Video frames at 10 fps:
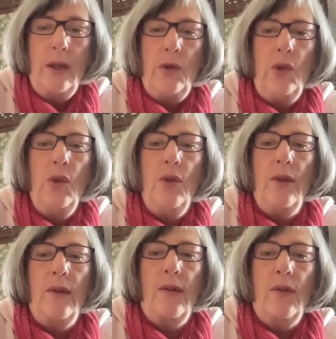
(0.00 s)

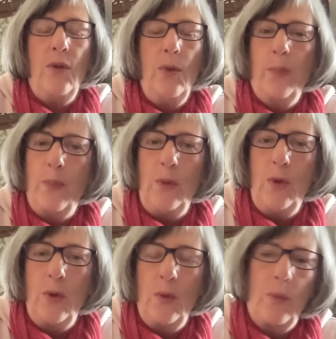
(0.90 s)
newness, new
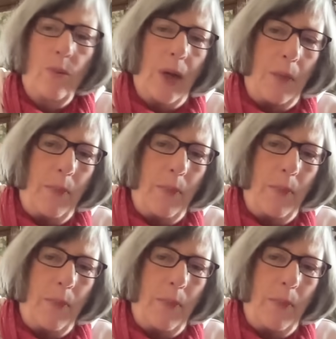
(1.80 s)
new uh,